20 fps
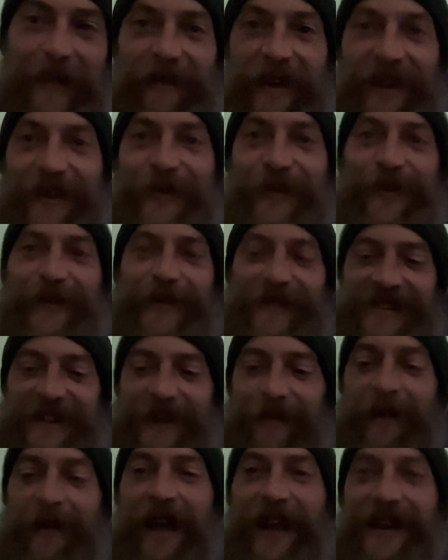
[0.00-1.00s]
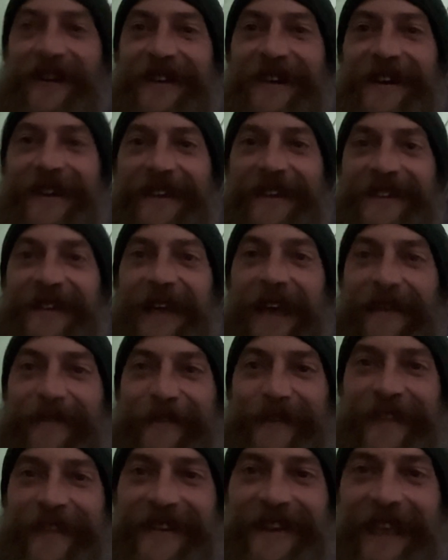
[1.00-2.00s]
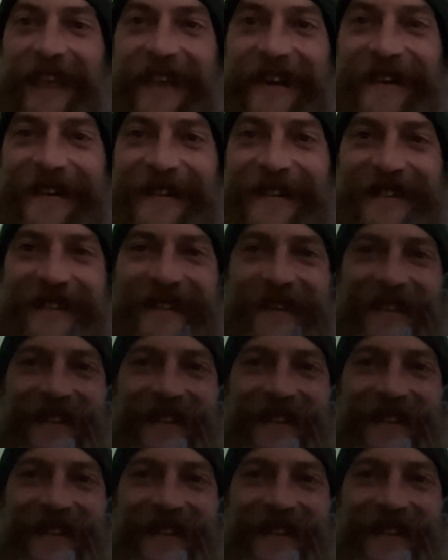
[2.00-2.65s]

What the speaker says: my noodles are about done. Time for the taters.